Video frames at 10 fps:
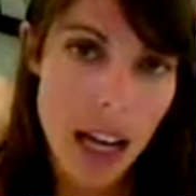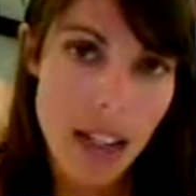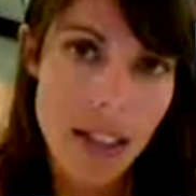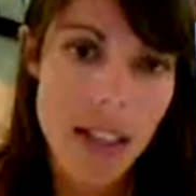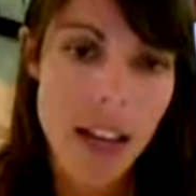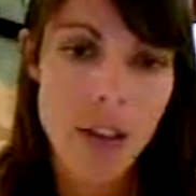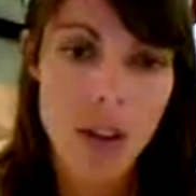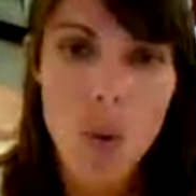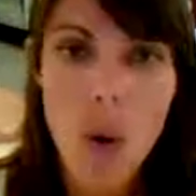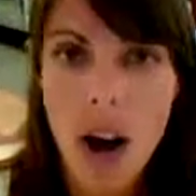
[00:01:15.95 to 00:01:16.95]
plus
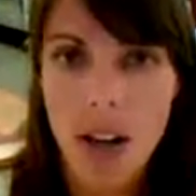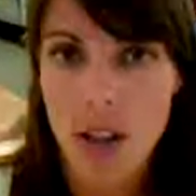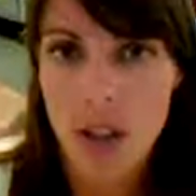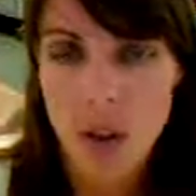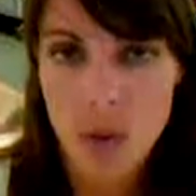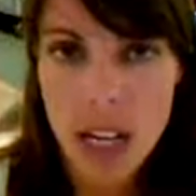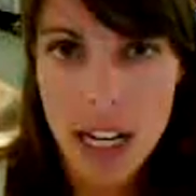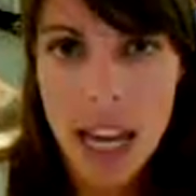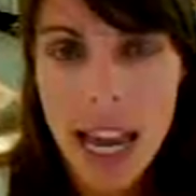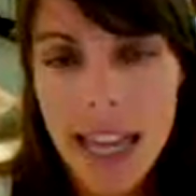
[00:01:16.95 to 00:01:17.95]
and their quad is
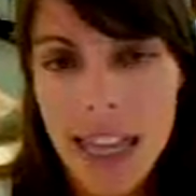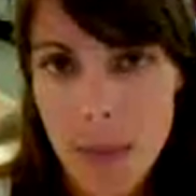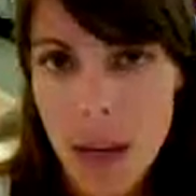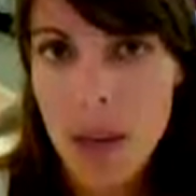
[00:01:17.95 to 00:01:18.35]
3,